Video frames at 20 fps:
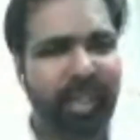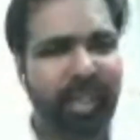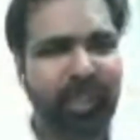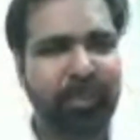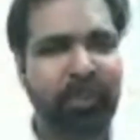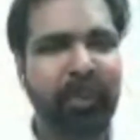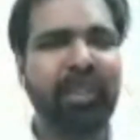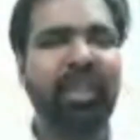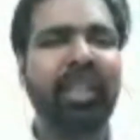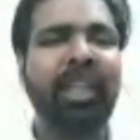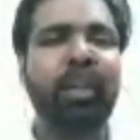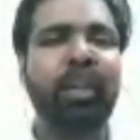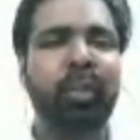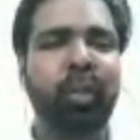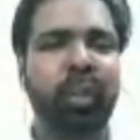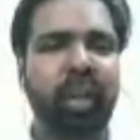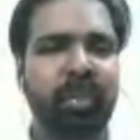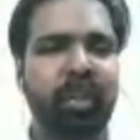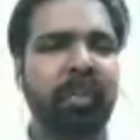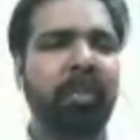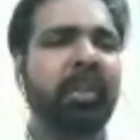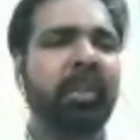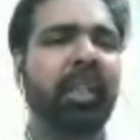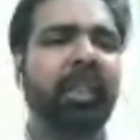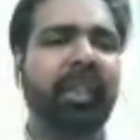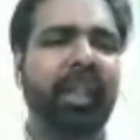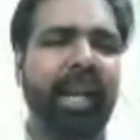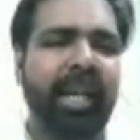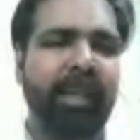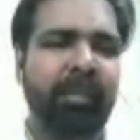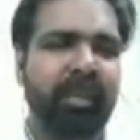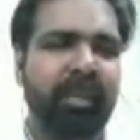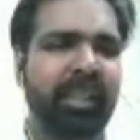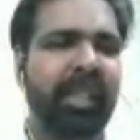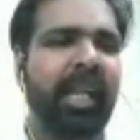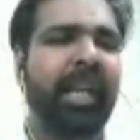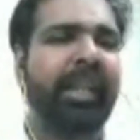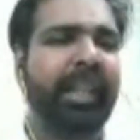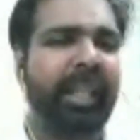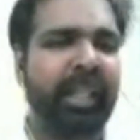especially you should remember the times
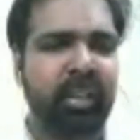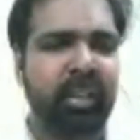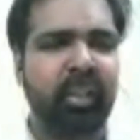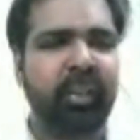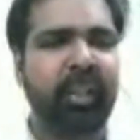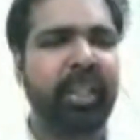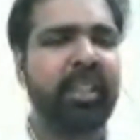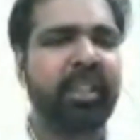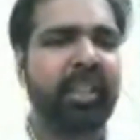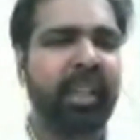1930s